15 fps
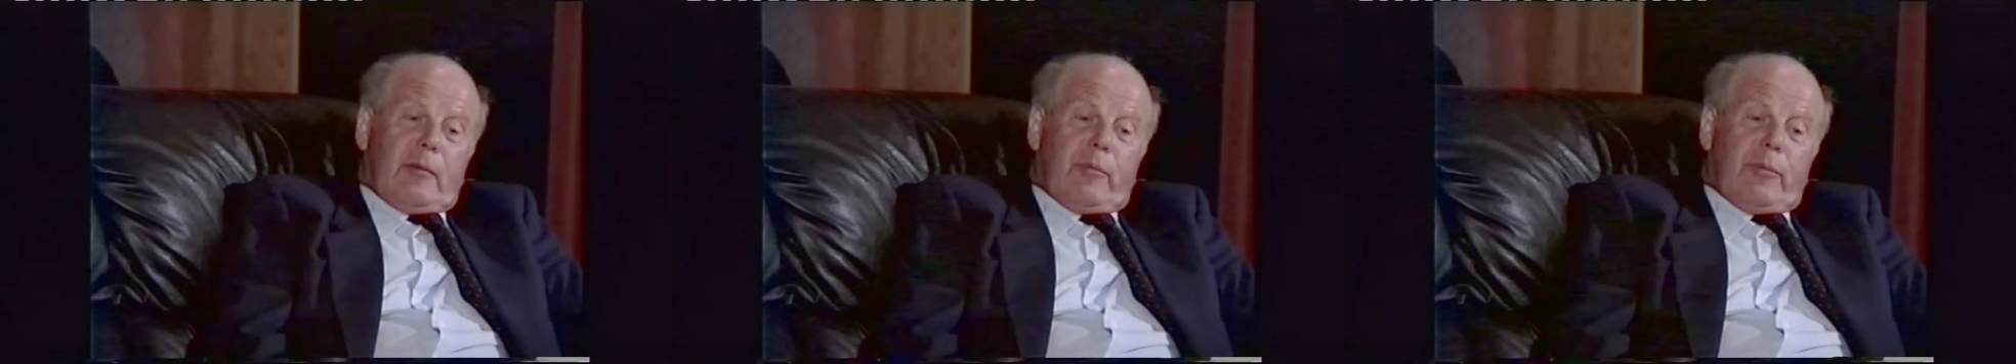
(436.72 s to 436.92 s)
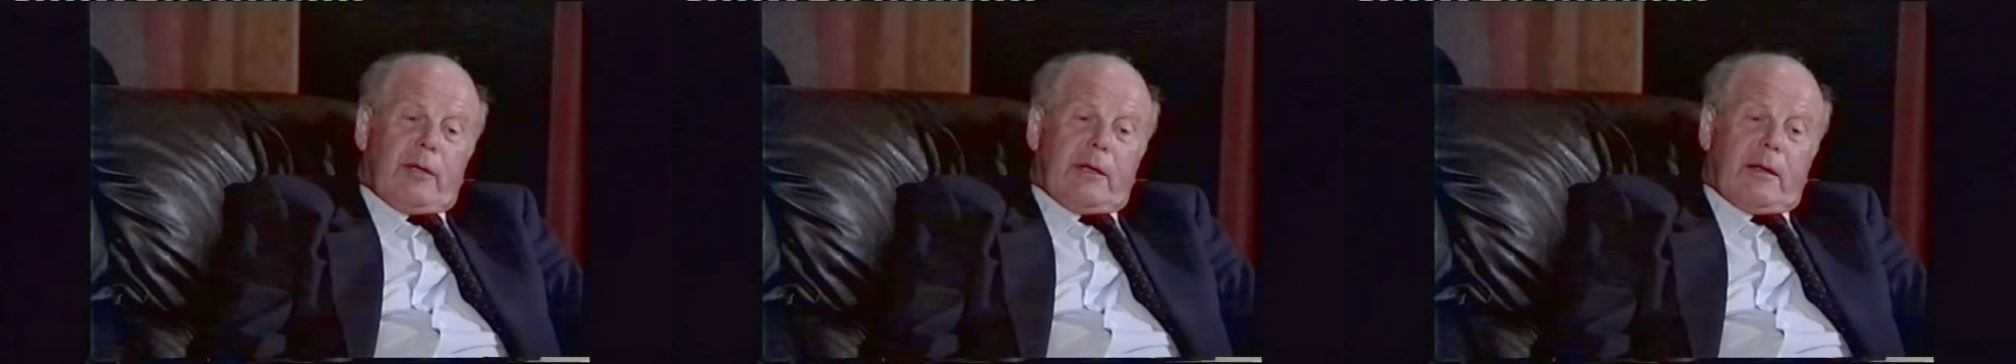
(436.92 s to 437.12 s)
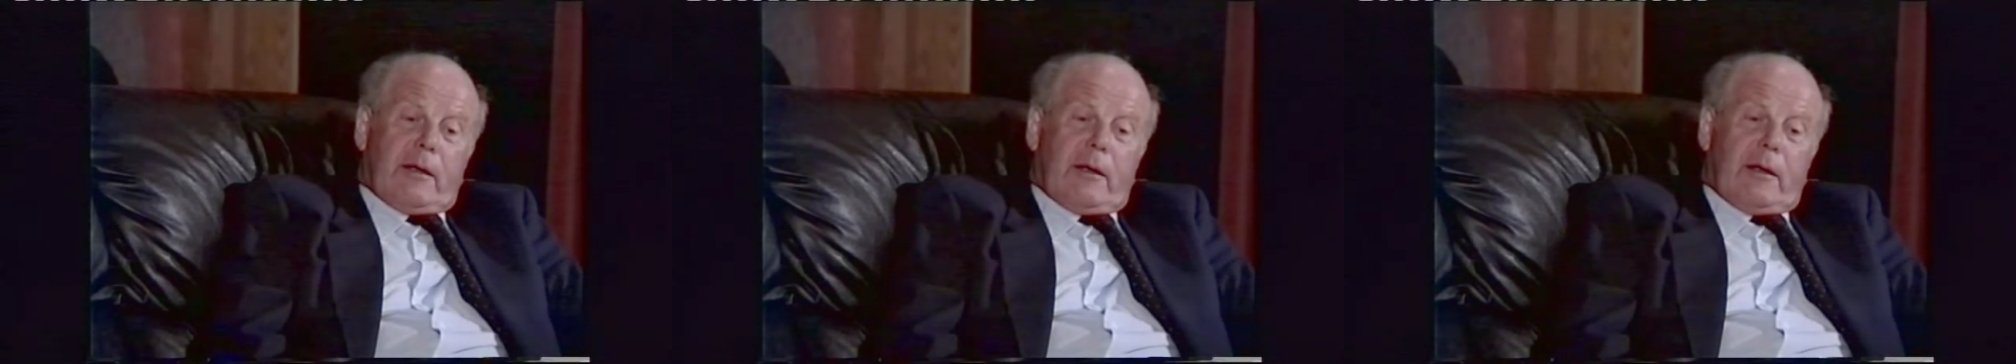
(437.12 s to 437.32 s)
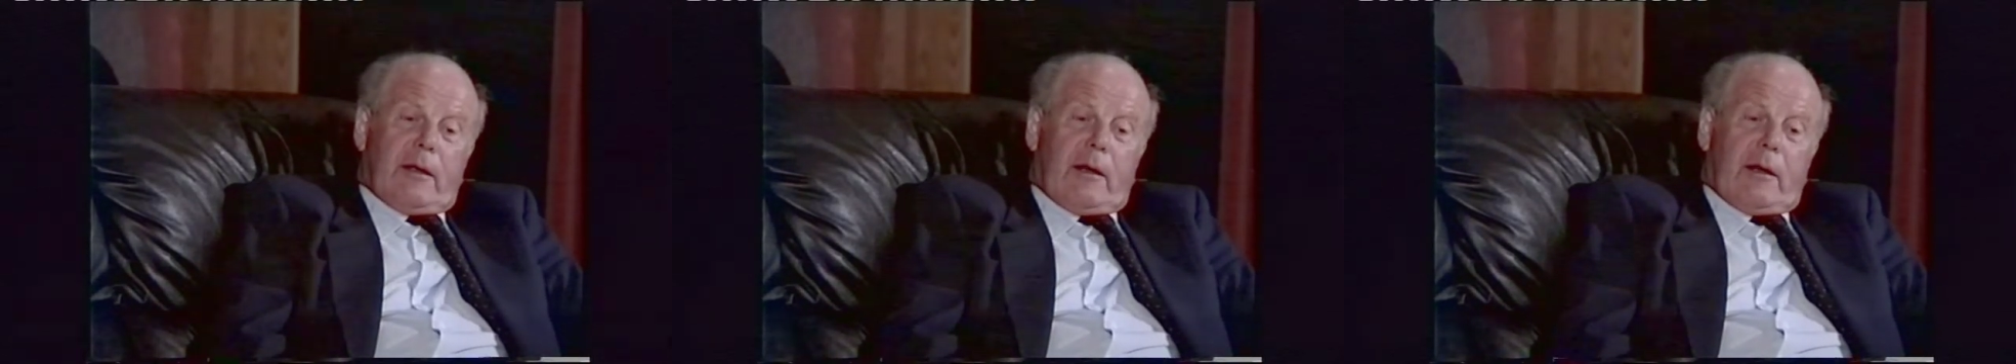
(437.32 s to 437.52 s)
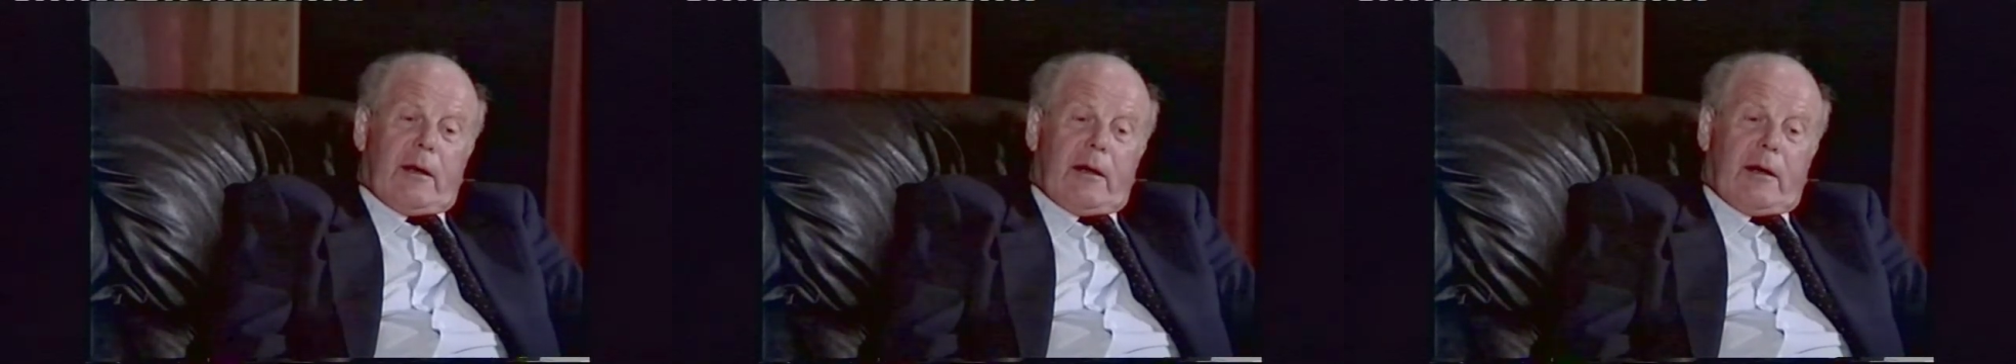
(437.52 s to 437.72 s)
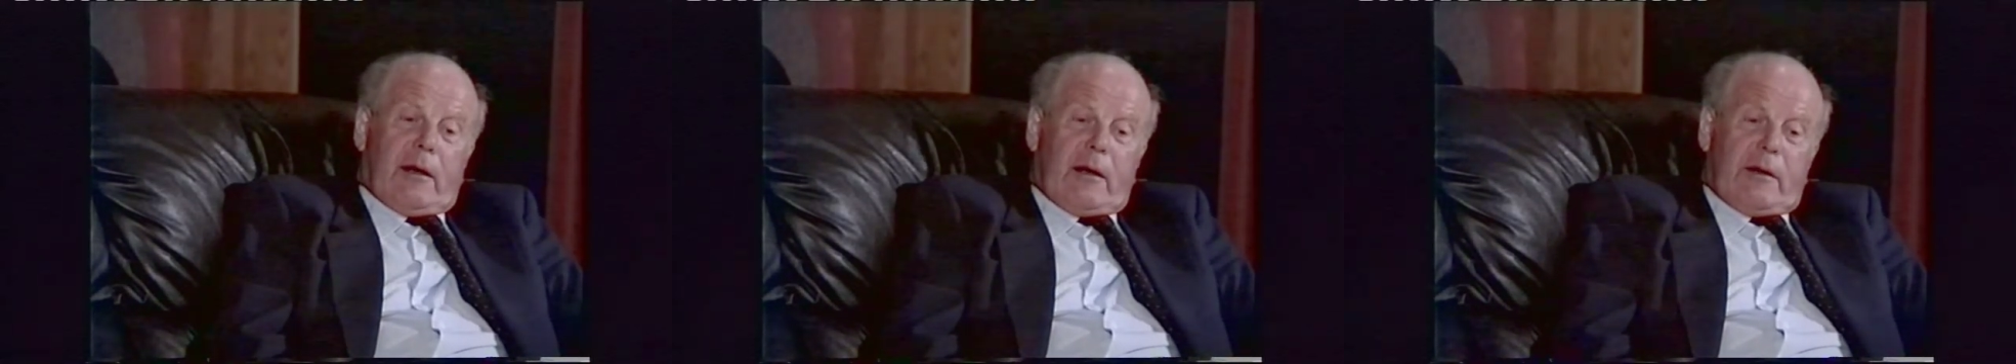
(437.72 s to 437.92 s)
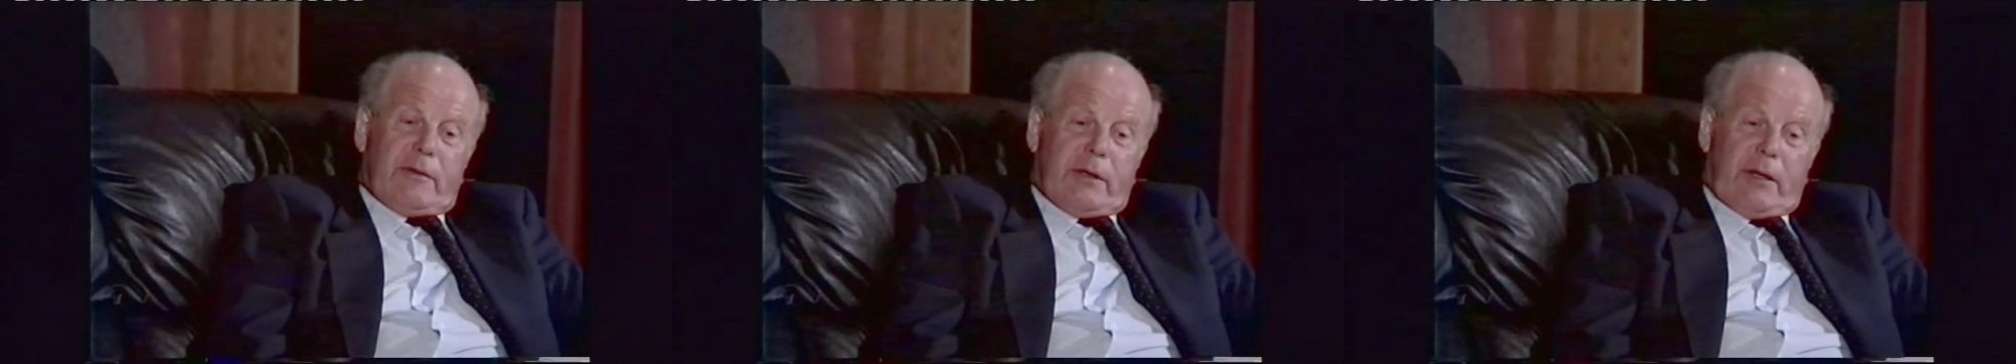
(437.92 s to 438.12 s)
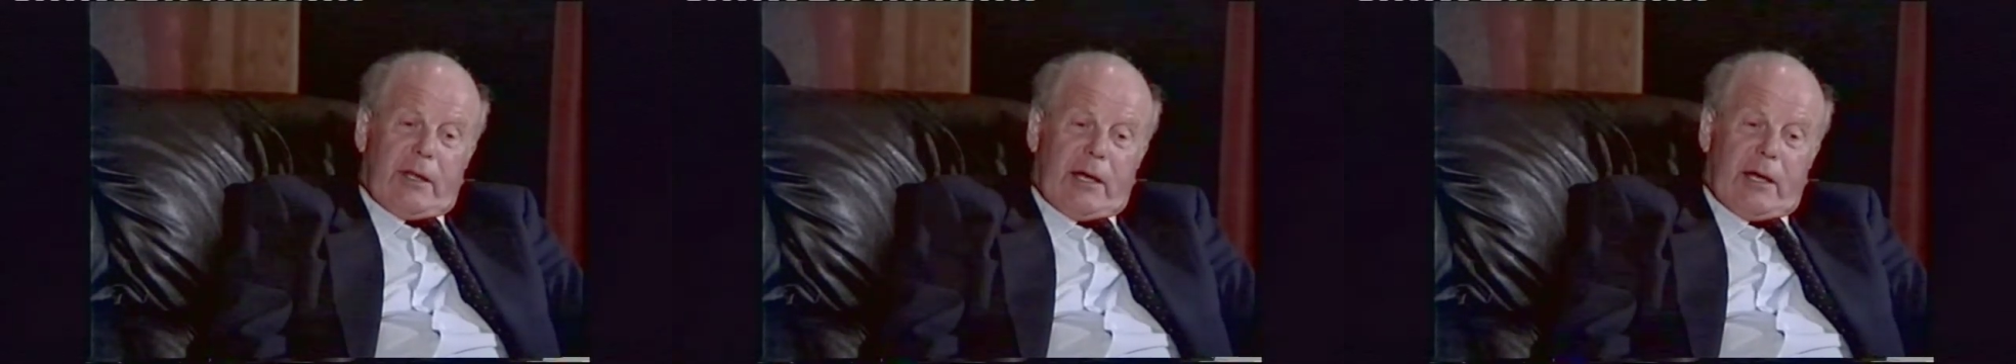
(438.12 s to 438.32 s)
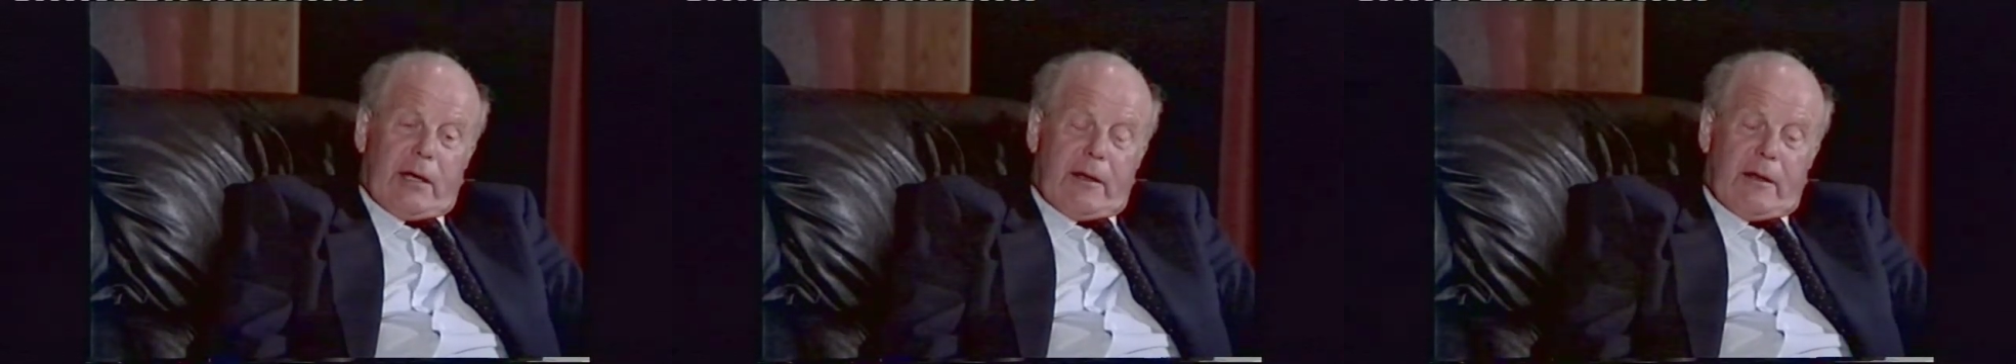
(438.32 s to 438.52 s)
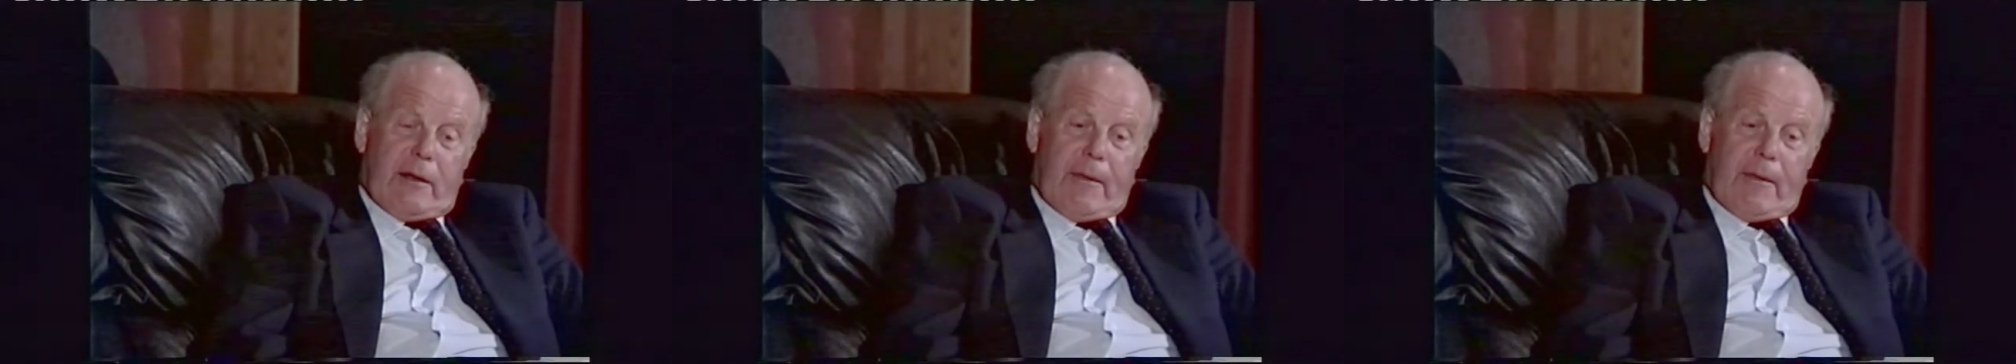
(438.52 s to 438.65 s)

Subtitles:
But after that